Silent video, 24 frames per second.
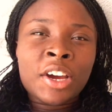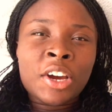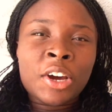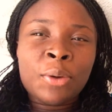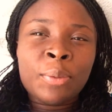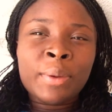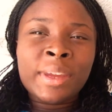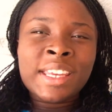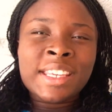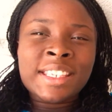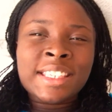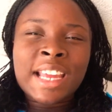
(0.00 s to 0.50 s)

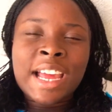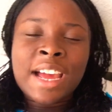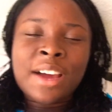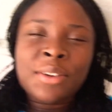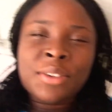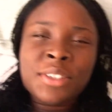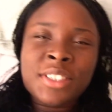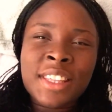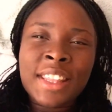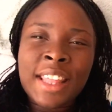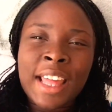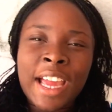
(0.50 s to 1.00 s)
going
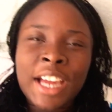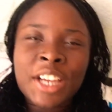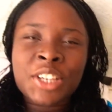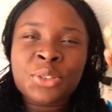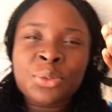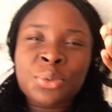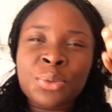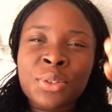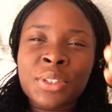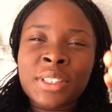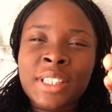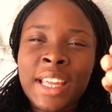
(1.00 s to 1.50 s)
down to the
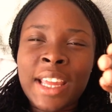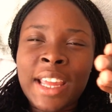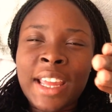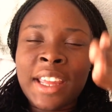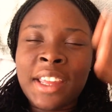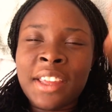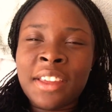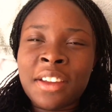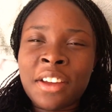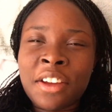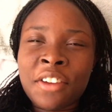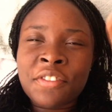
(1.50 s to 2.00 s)
actual
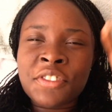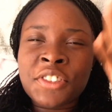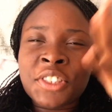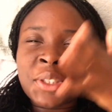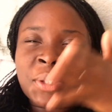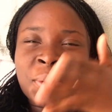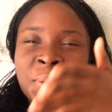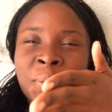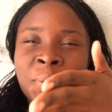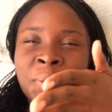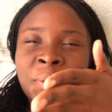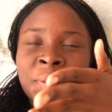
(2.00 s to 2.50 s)
day of
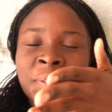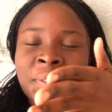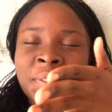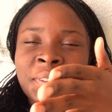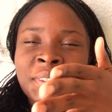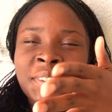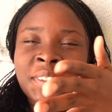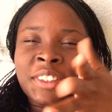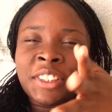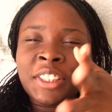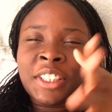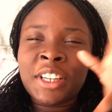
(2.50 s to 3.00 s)
school,
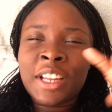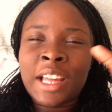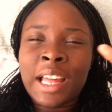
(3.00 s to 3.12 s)
you